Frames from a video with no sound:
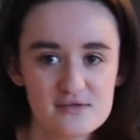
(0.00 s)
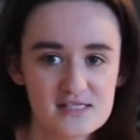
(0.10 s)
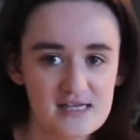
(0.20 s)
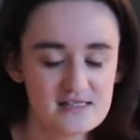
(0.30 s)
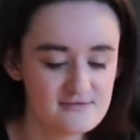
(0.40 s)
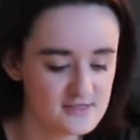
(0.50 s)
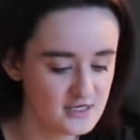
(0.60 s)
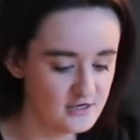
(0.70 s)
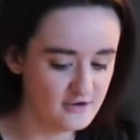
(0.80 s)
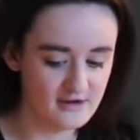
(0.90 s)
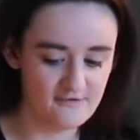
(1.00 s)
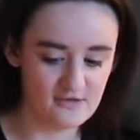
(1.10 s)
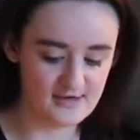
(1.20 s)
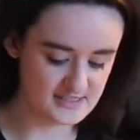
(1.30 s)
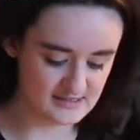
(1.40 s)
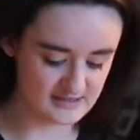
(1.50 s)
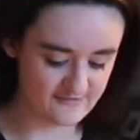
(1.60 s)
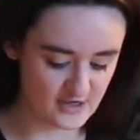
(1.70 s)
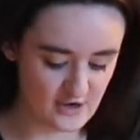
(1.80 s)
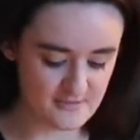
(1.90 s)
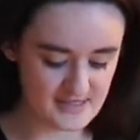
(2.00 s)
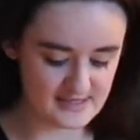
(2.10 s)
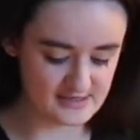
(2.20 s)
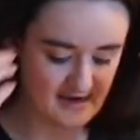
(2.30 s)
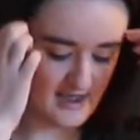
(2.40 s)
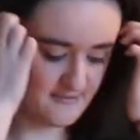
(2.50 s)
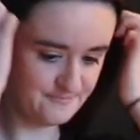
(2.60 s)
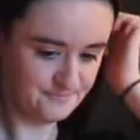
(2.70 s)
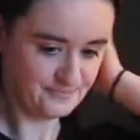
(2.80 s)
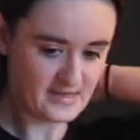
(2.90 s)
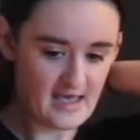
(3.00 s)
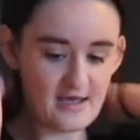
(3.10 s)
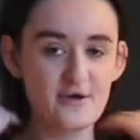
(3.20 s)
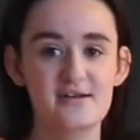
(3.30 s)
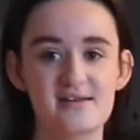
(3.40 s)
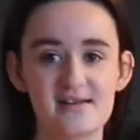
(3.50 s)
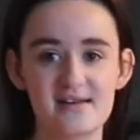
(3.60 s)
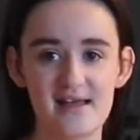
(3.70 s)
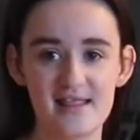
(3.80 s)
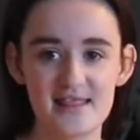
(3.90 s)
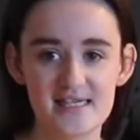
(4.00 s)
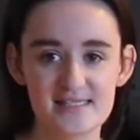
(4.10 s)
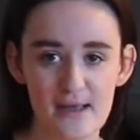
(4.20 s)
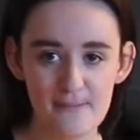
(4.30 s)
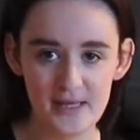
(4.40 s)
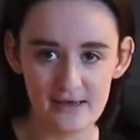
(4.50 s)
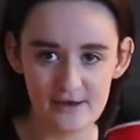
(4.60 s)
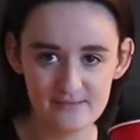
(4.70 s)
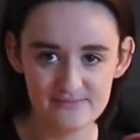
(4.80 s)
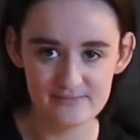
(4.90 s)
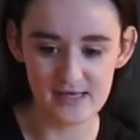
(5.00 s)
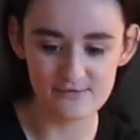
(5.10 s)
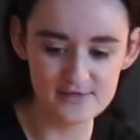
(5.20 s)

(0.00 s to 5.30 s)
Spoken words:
sense of security for the rest of this video, but that's okay. I got it in this cup here, that